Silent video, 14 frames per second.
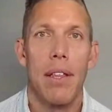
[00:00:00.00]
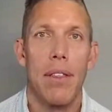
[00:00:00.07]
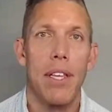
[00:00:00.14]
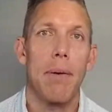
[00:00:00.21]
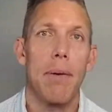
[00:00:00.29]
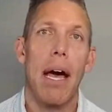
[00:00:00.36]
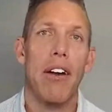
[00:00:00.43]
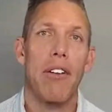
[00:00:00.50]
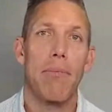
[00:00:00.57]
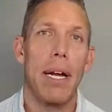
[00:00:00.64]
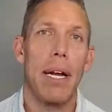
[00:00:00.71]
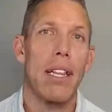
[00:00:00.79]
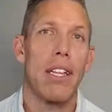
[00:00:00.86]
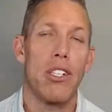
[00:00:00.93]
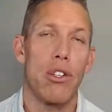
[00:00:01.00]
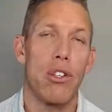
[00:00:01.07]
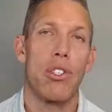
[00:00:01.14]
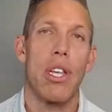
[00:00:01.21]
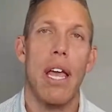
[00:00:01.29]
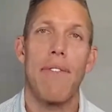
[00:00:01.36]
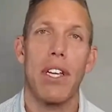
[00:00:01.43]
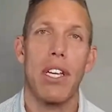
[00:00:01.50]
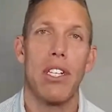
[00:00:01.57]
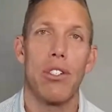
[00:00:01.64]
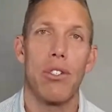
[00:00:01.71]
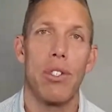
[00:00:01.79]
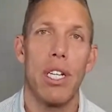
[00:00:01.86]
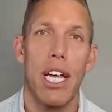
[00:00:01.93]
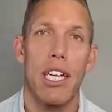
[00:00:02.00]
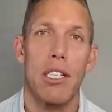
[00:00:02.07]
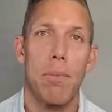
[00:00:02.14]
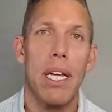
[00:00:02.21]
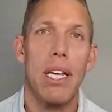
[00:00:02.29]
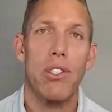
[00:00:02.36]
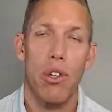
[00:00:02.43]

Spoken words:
the amount of money that you're saving in your TSP